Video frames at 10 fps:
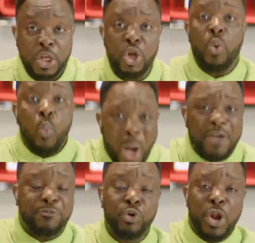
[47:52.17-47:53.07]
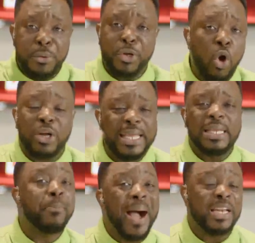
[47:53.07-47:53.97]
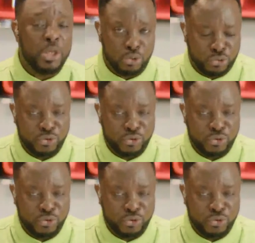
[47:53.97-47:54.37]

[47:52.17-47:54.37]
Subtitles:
Your wife will not record any bad news.